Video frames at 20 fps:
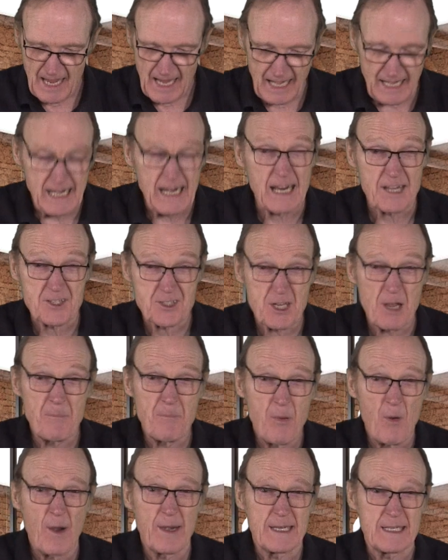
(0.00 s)
And then at some
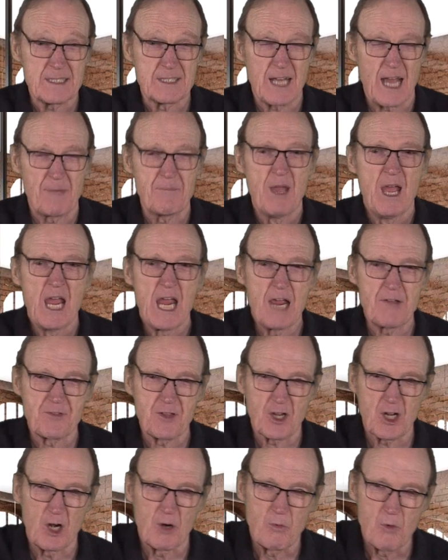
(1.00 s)
point in time, if
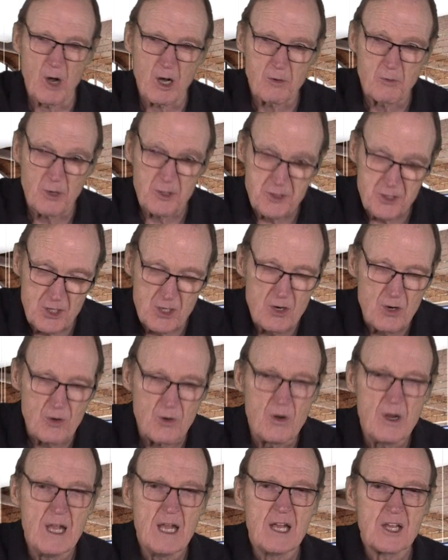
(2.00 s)
they're going to work with
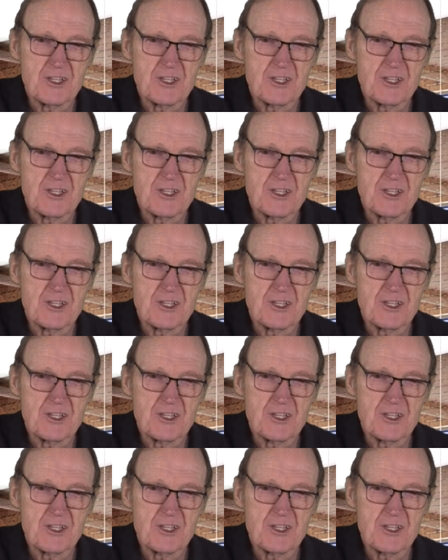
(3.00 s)
you,